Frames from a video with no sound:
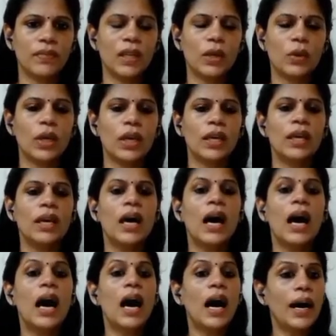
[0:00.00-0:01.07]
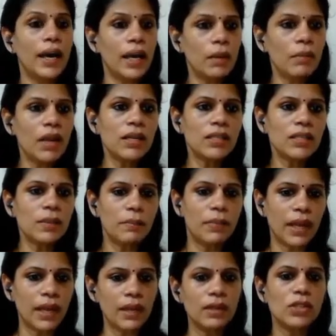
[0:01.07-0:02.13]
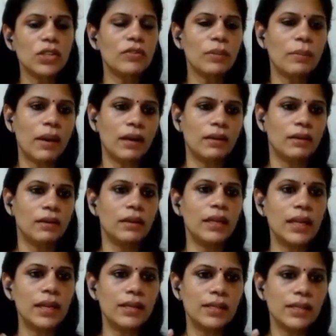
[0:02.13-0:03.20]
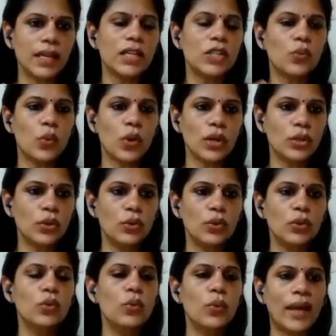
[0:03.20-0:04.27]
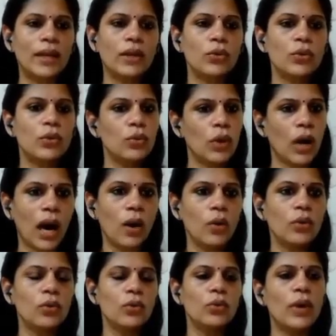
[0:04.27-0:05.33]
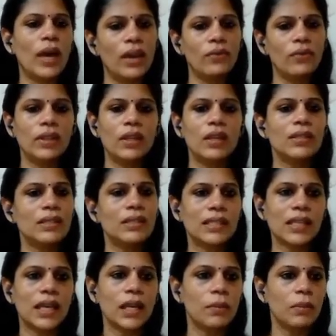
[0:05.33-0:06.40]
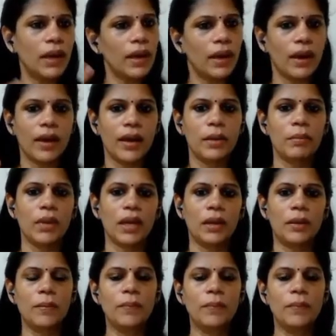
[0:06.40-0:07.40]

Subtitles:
Okay. Iron Man is the brains of the battle. He decides what to do, when to do, how to do. Everything is designed by Iron Man.